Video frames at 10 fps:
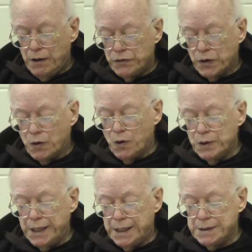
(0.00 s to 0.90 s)
The
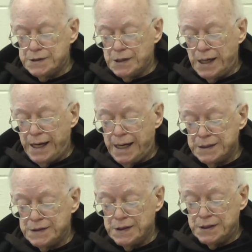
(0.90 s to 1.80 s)
codex
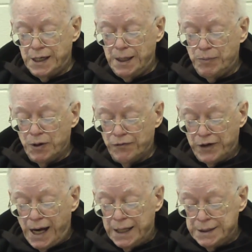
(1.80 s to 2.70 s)
lacks the table of
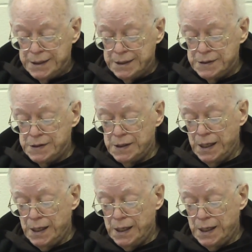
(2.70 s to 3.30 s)
contents.